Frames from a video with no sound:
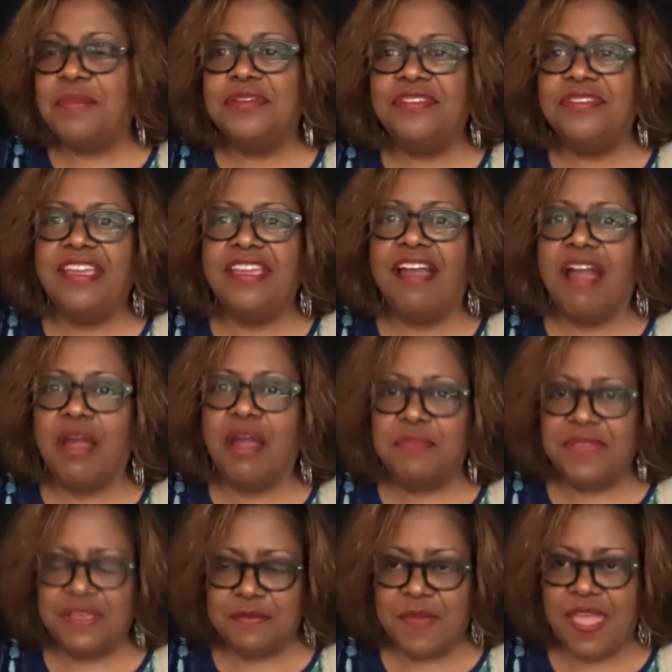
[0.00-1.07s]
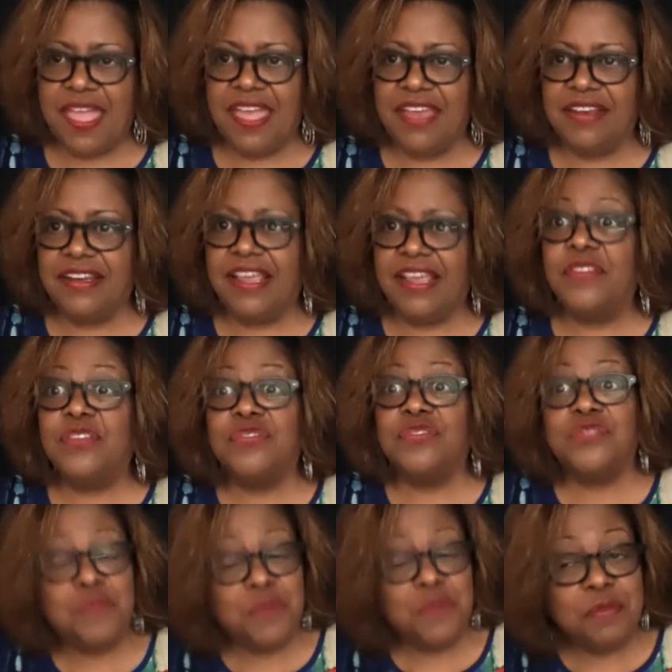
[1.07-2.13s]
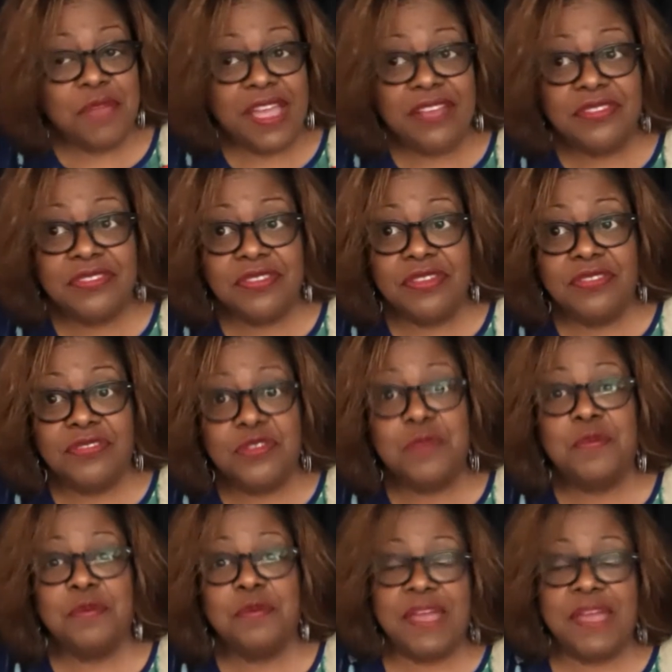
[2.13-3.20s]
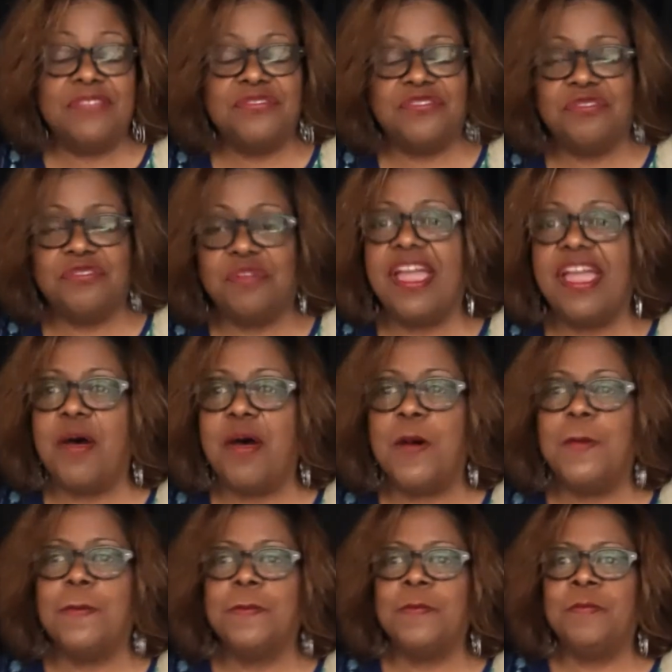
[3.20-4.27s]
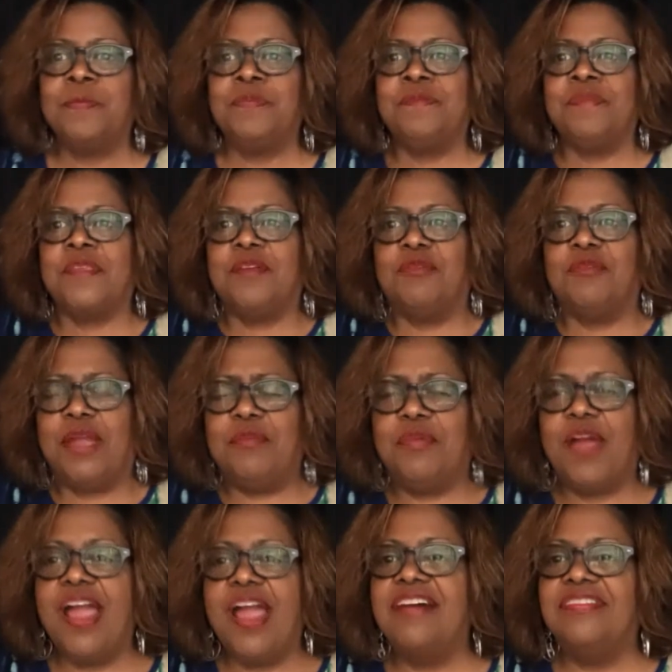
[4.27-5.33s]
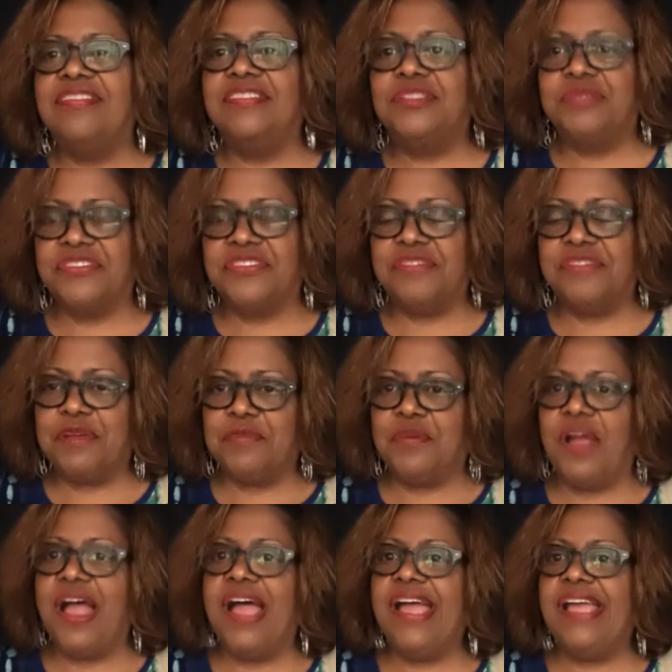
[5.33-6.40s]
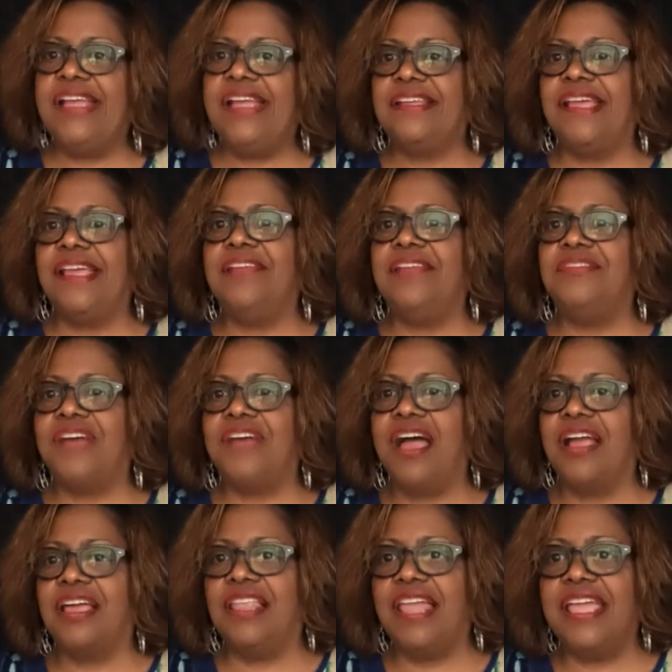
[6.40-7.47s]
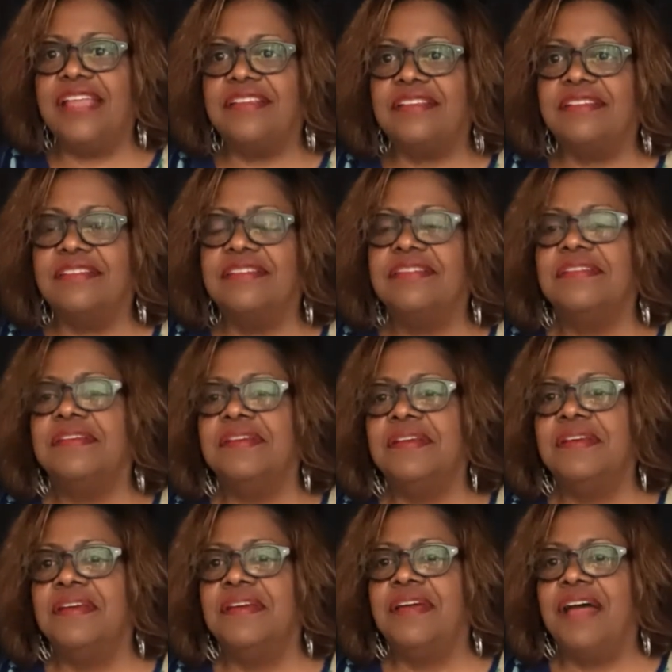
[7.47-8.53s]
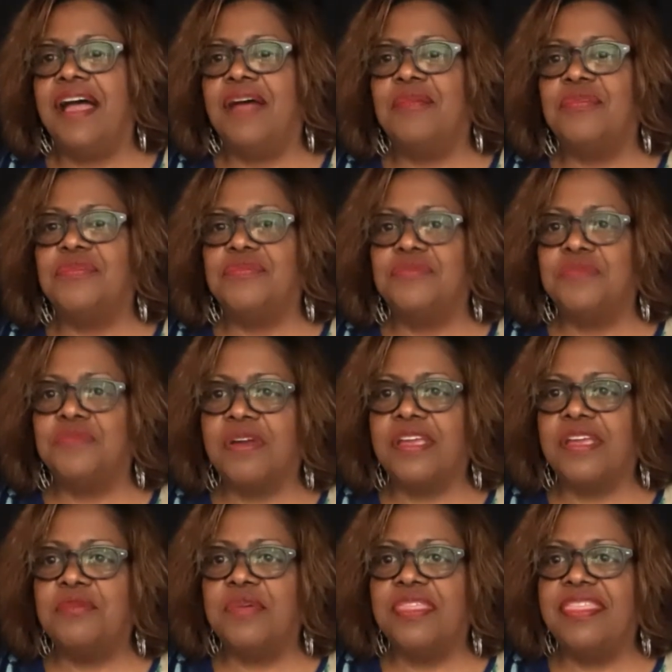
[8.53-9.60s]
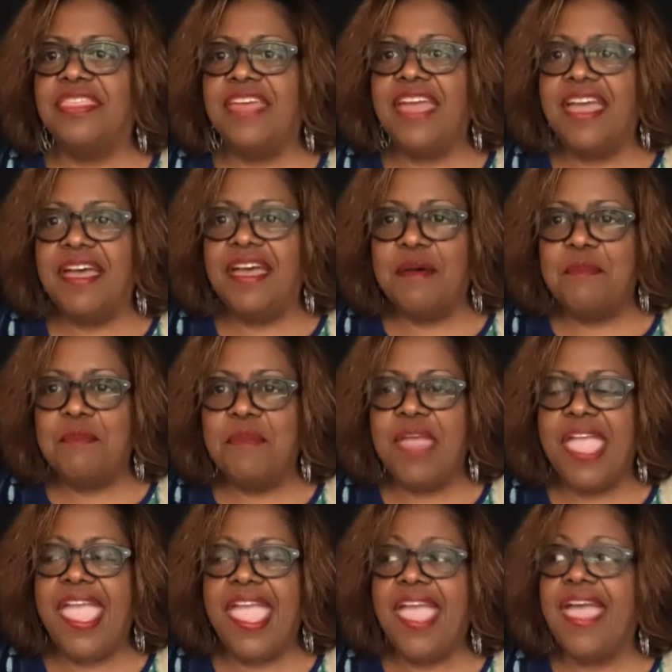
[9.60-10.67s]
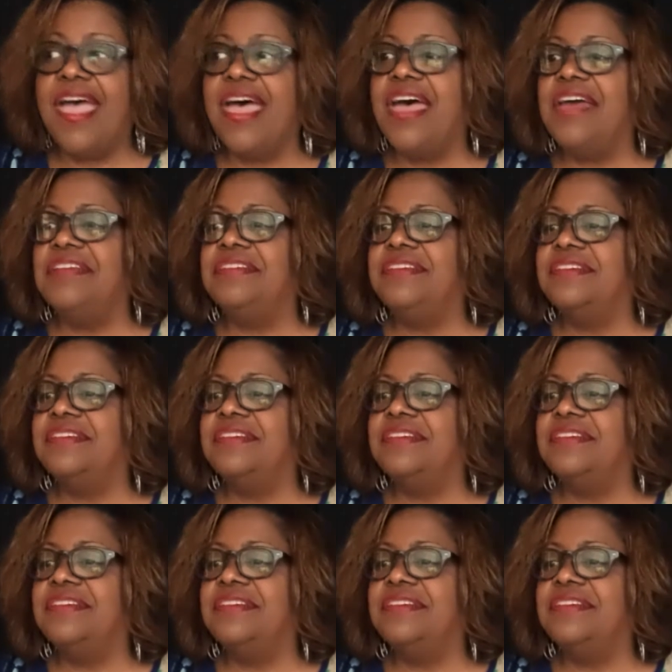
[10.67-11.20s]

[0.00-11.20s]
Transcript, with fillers: D R Big Band and the Whoa. super bass, super bass trio. Ray Brown, Christian McBride, and John Clayton. I was working with them, and